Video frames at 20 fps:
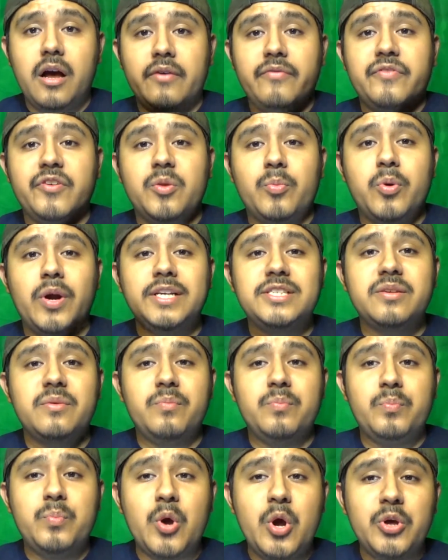For the price
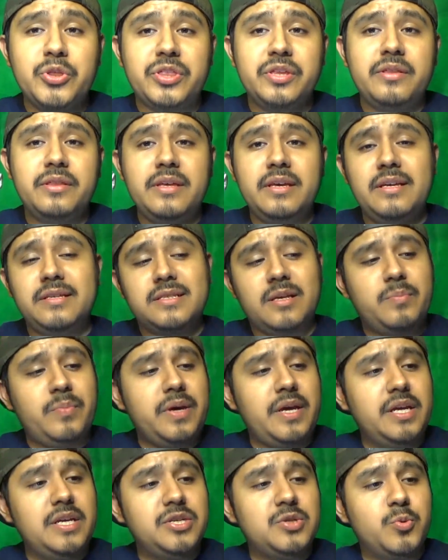of both of these, I
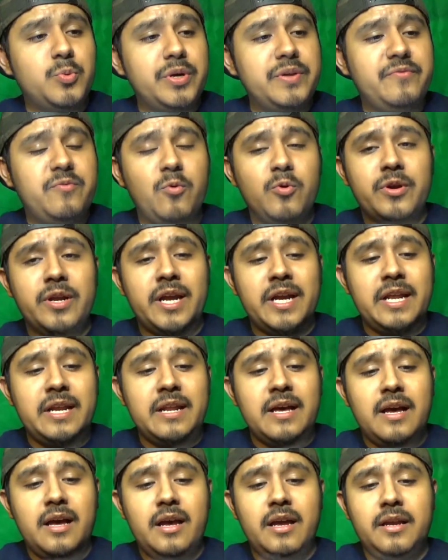paid
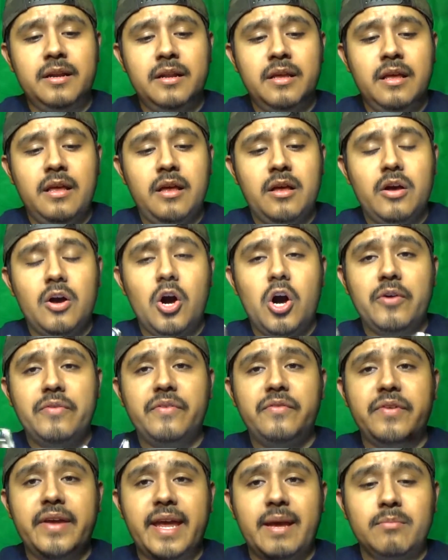$24.99 off
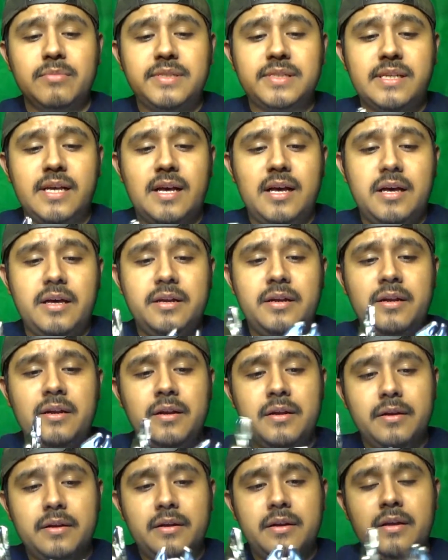of Amazon.
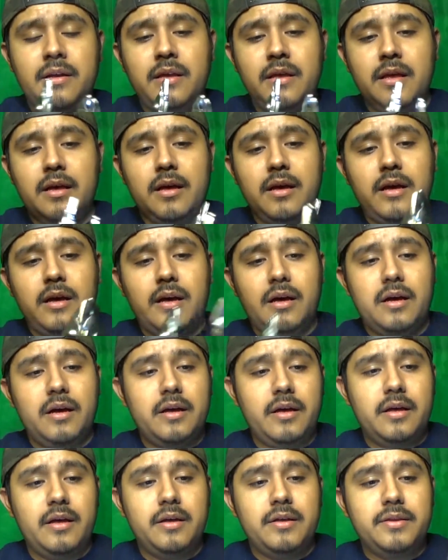
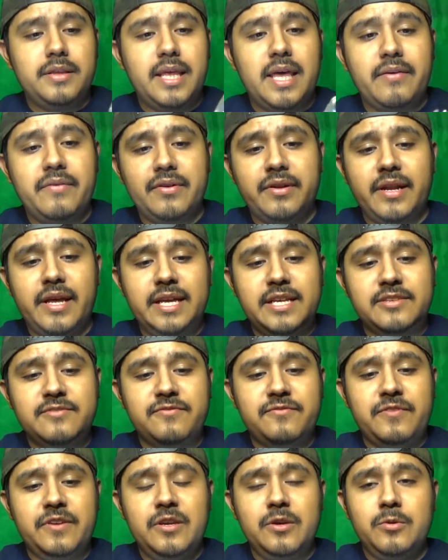They have a nice
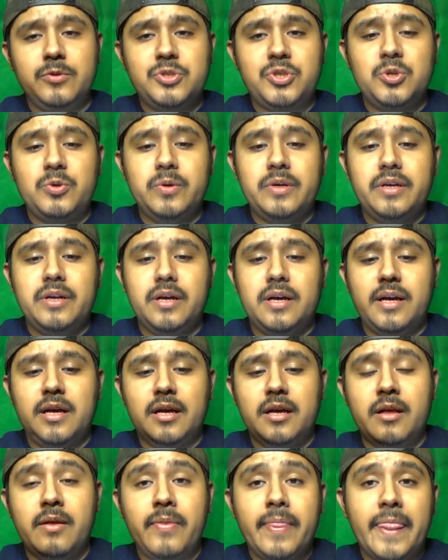feel to it.
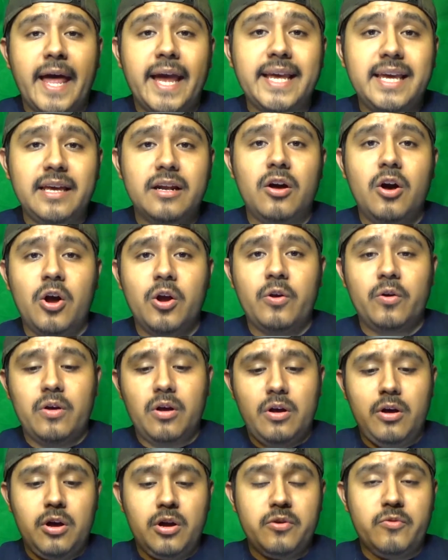I get
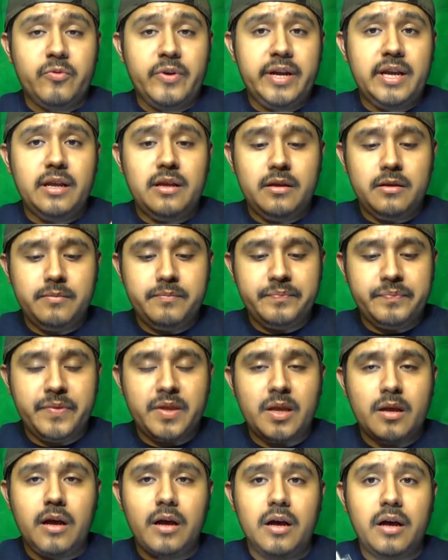hog ring
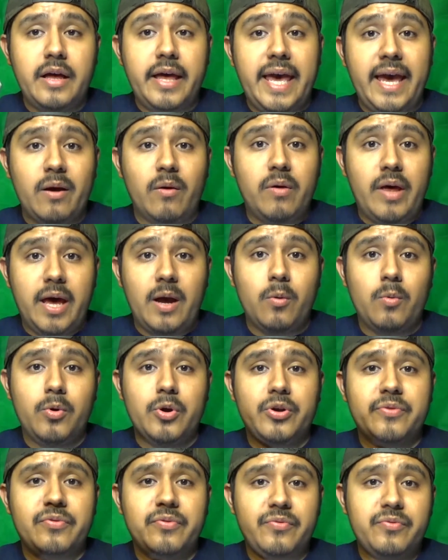at
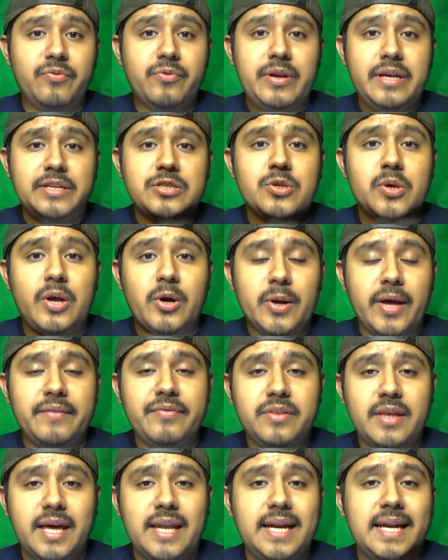work for free, so
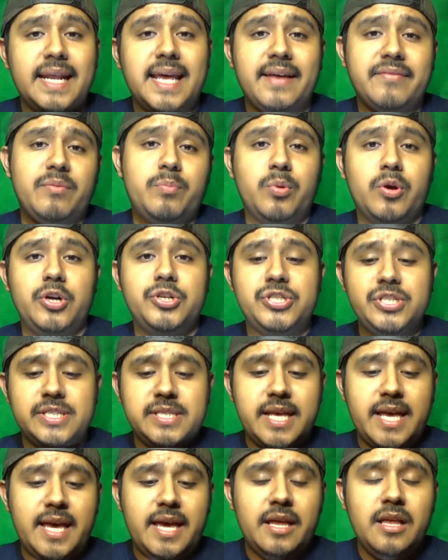I didn't have to purchase
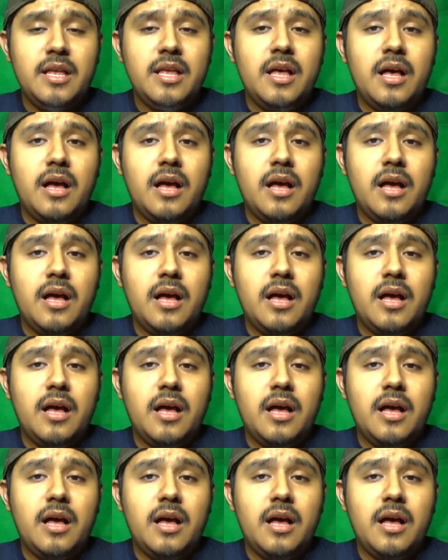that.